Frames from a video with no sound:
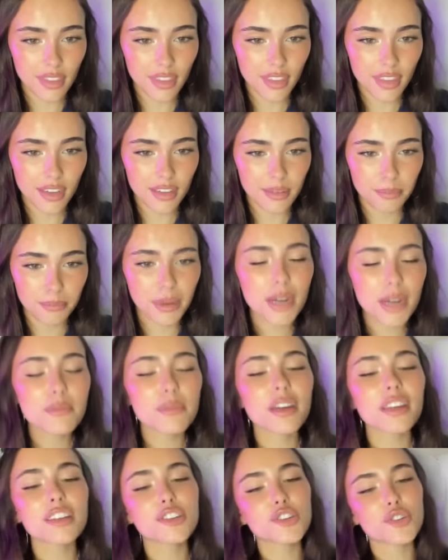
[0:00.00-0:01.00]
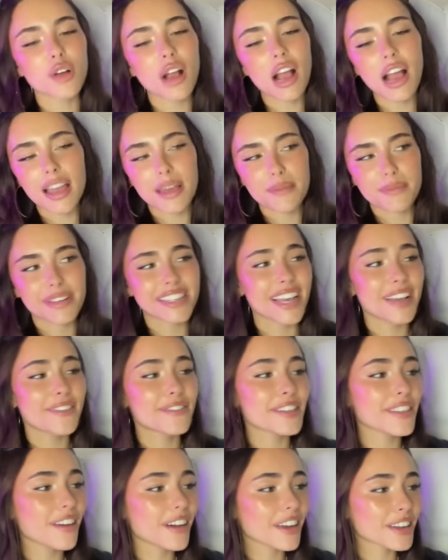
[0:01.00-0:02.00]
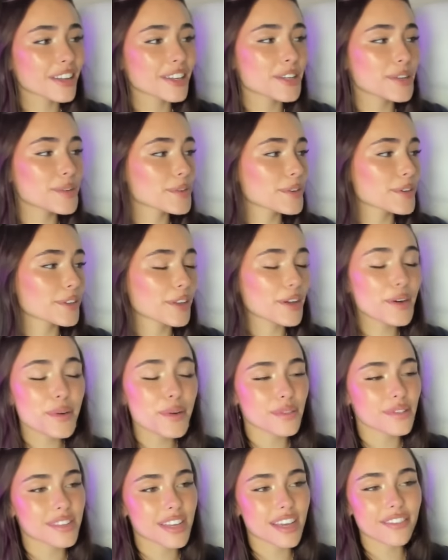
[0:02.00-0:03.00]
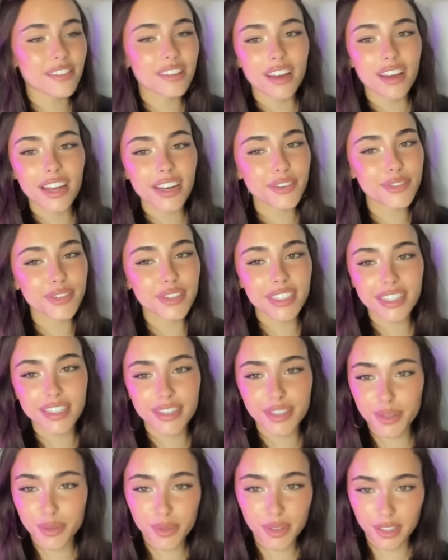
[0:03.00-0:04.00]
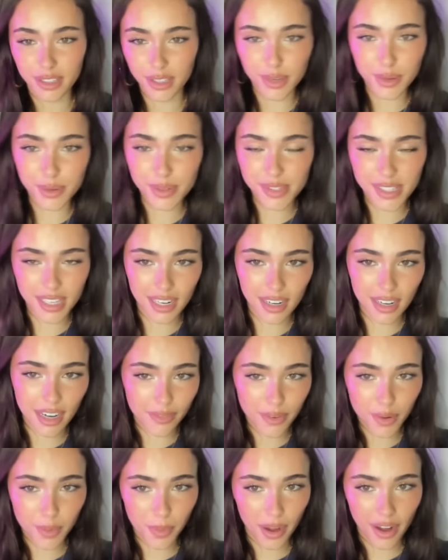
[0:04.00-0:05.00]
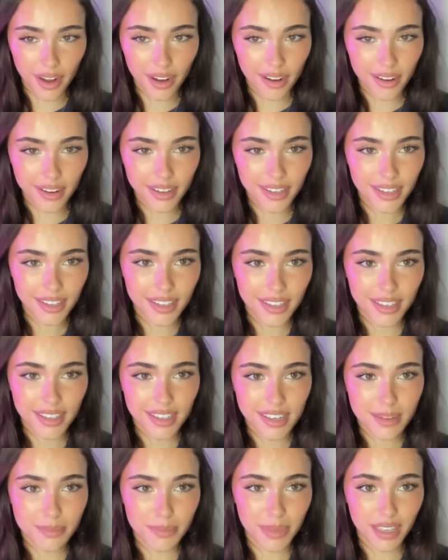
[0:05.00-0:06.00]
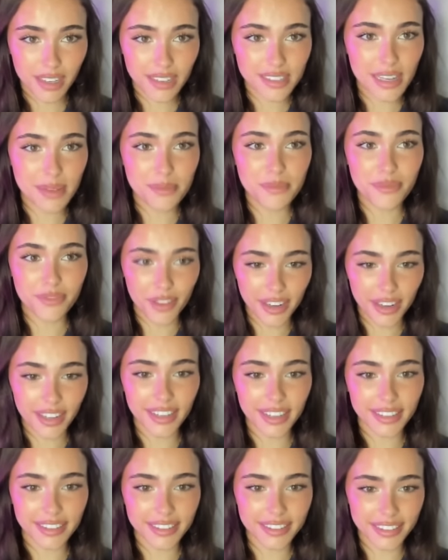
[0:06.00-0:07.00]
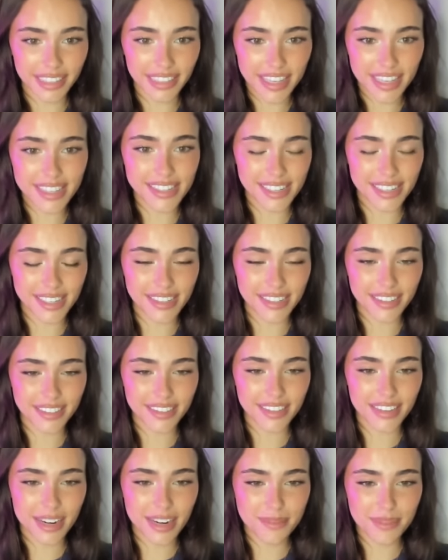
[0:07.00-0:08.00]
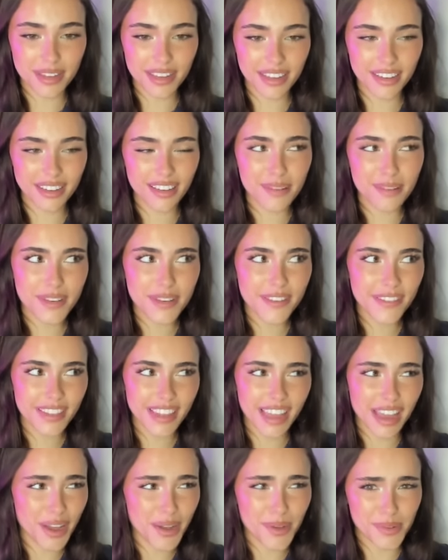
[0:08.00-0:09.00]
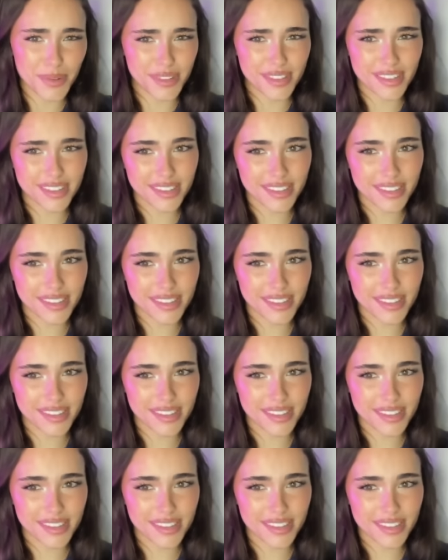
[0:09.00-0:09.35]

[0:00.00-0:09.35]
But I'm gonna try because I have a lot of cute clothes. I have a lot of really cute clothes that I never wear because I'm fucking lazy. And I'm like, I'm leaving the house.